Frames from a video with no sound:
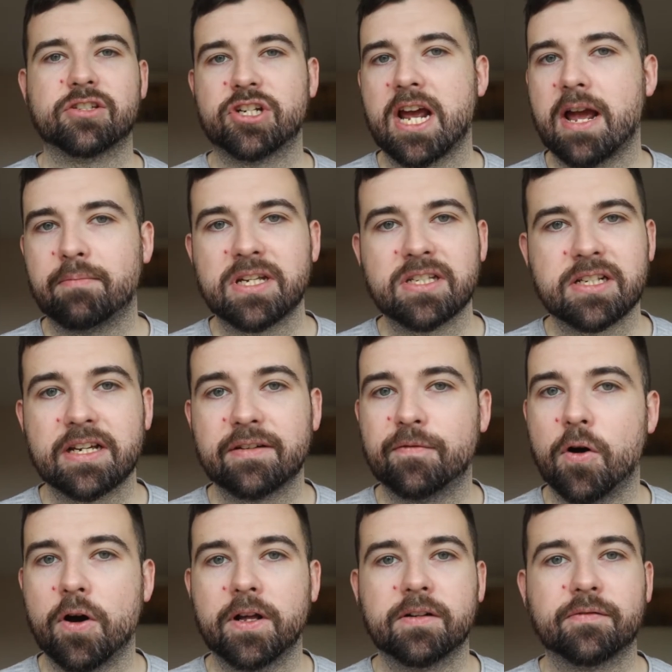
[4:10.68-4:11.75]
Champions League
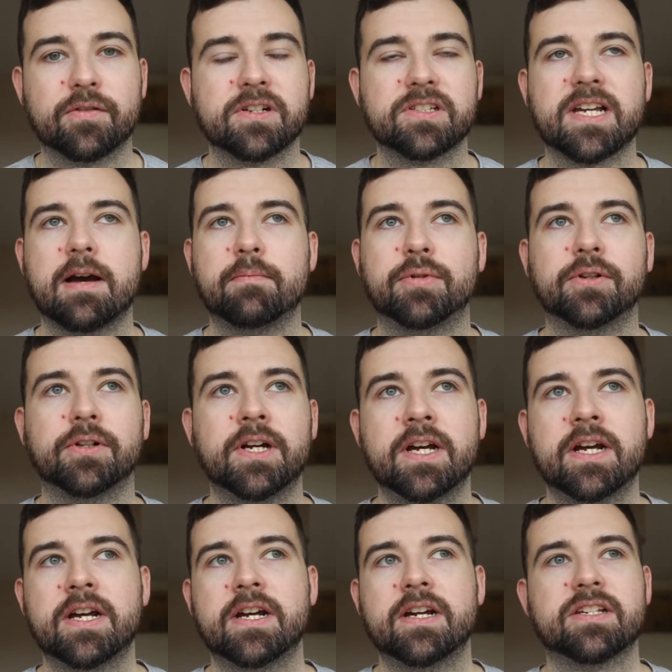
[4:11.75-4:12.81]
final, for example,
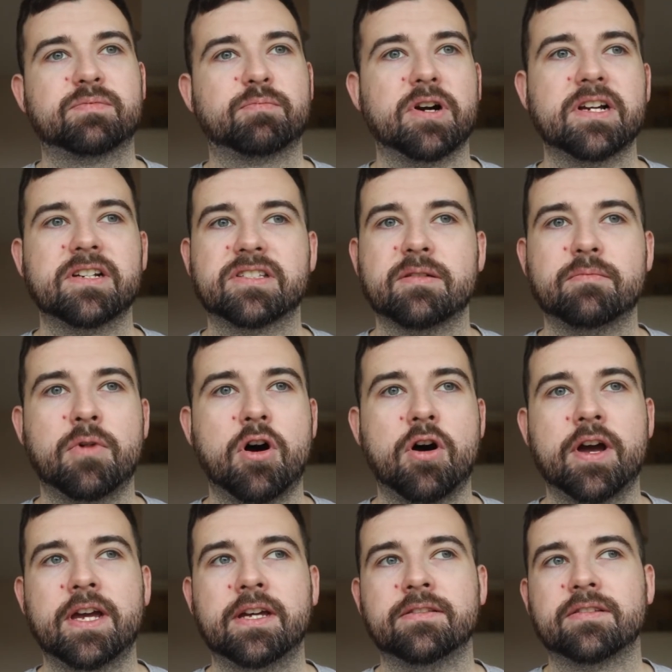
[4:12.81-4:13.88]
springs to
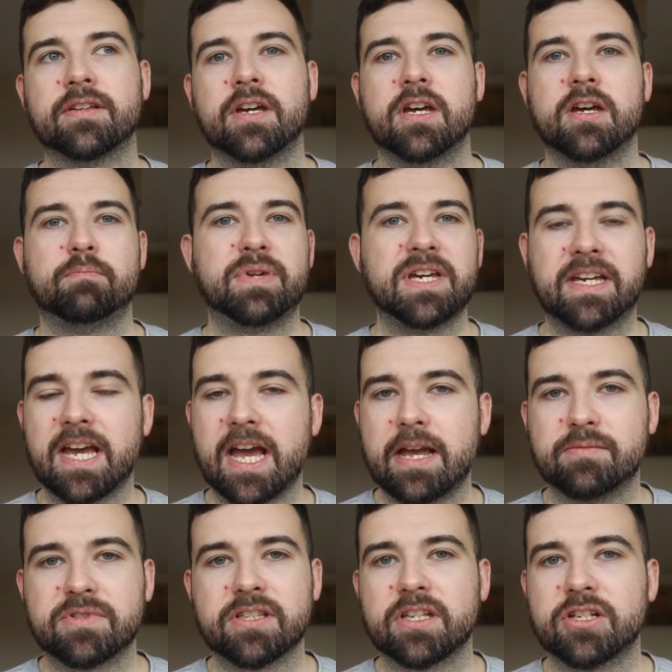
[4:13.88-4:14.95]
mind. Big
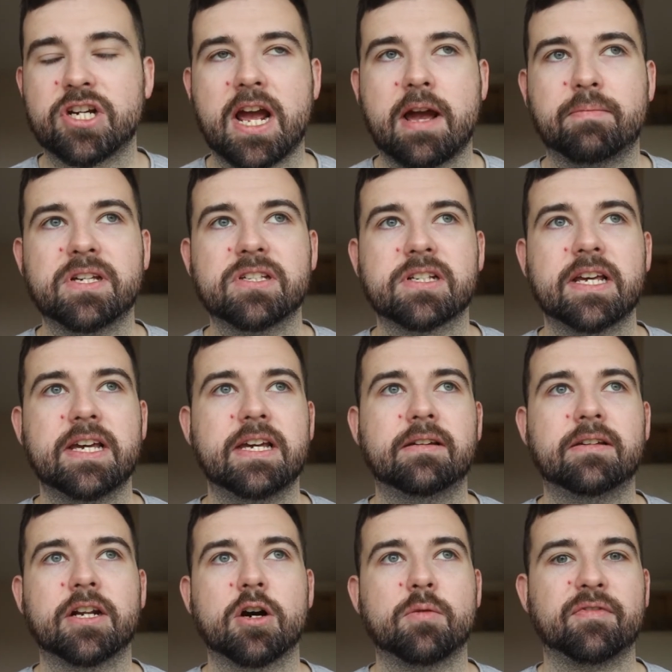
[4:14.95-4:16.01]
games in the Champions League,
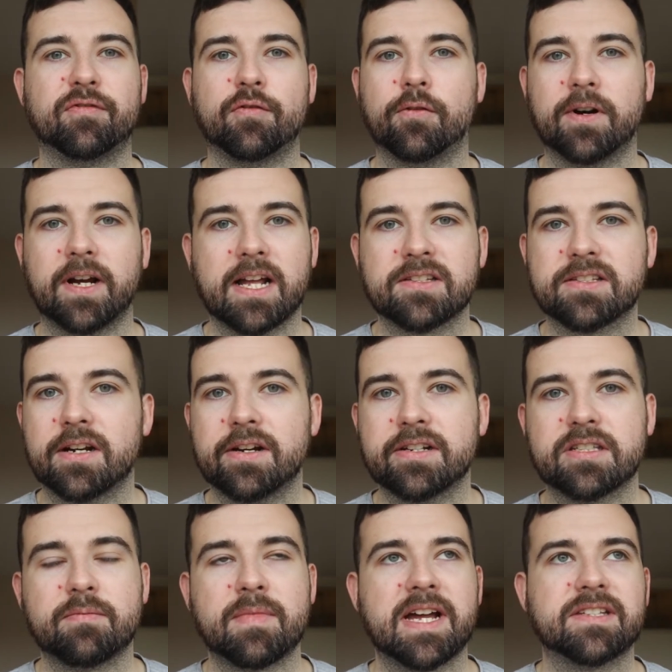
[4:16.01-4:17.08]
before against the likes
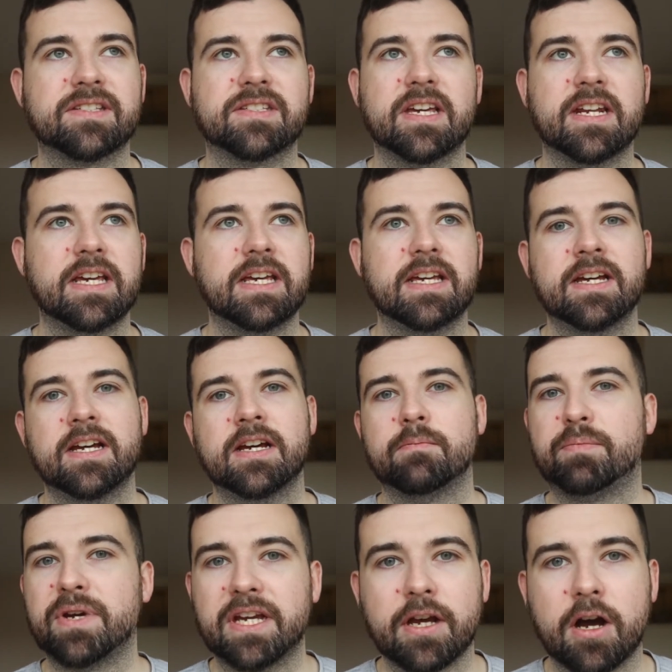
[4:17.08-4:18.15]
of Man City.
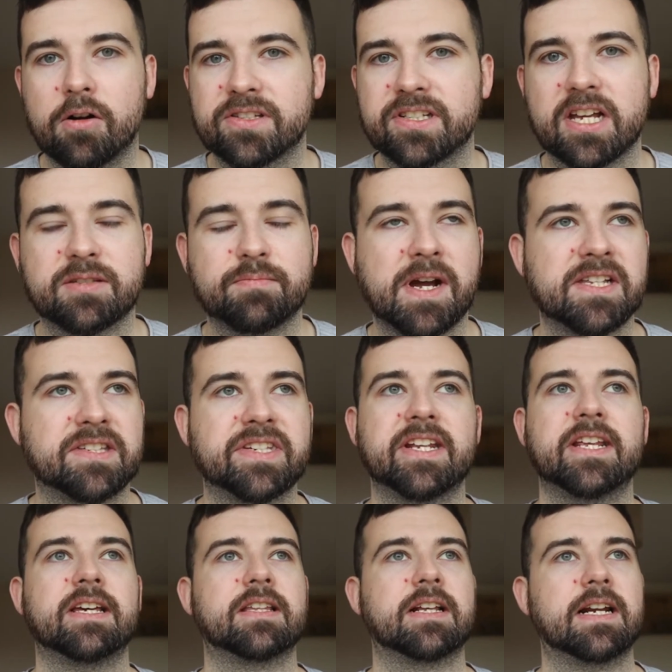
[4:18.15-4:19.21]
Big goals against Man
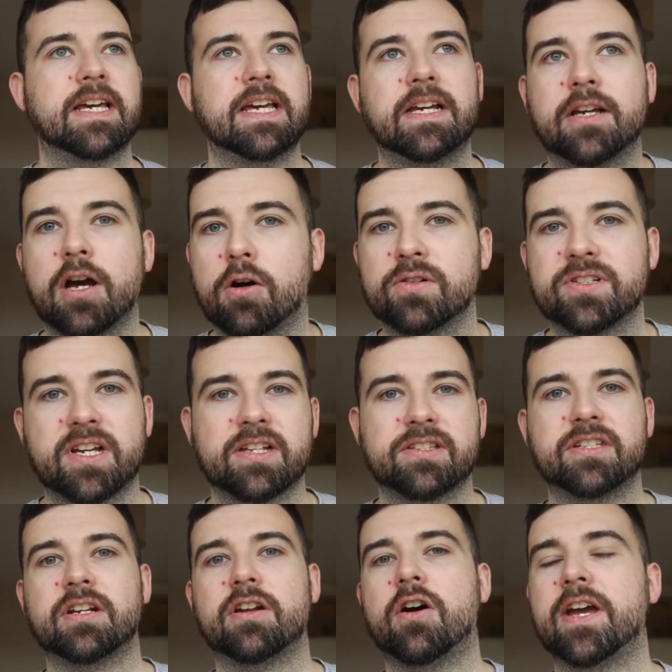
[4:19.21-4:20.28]
City in the league. Goals against
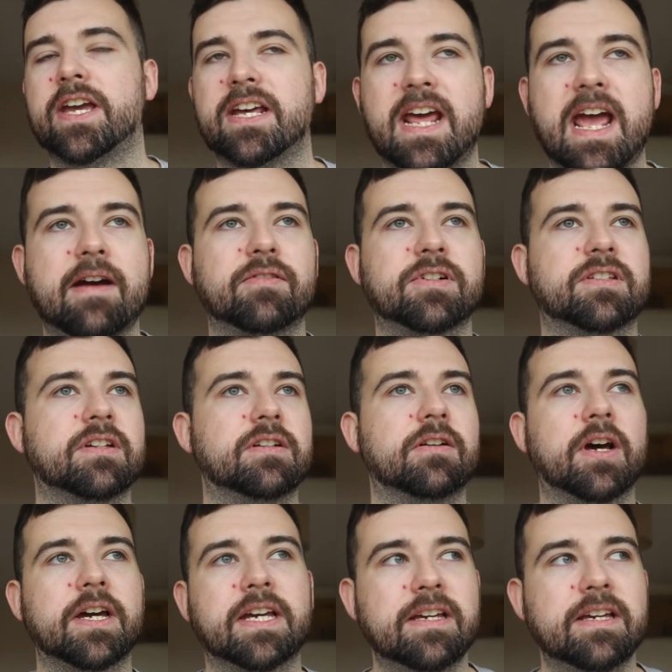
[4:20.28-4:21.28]
United, Everton.